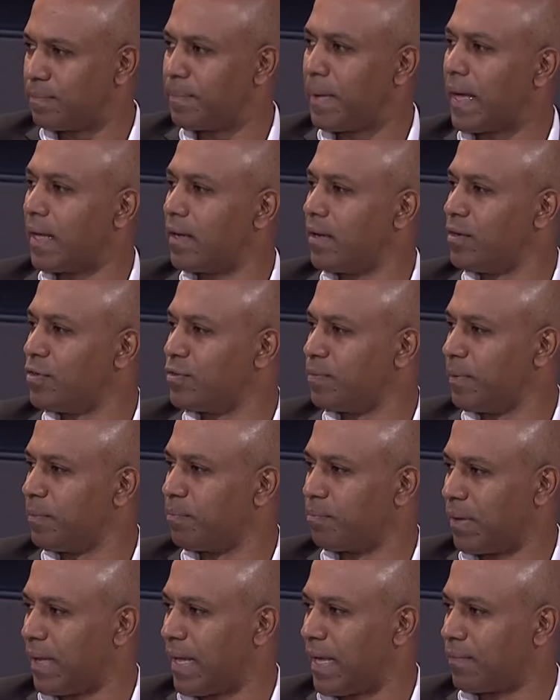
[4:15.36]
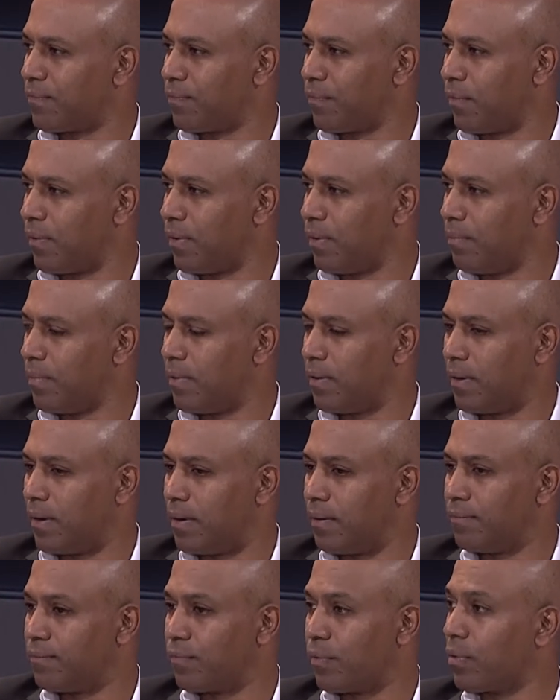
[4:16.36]
management platform
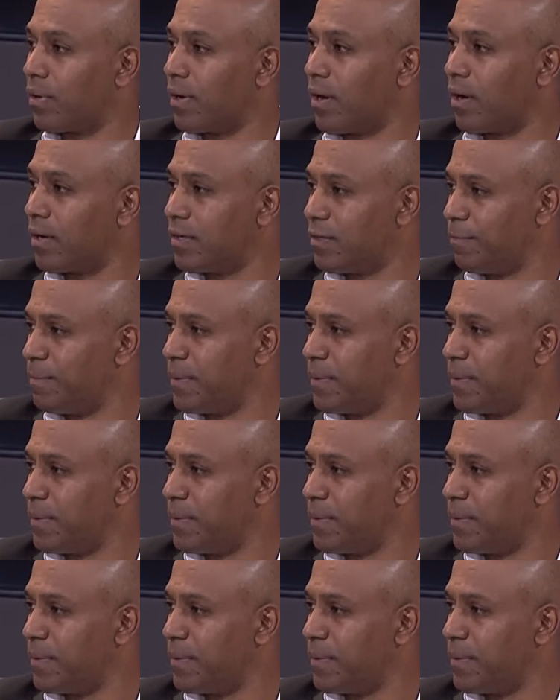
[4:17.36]
for large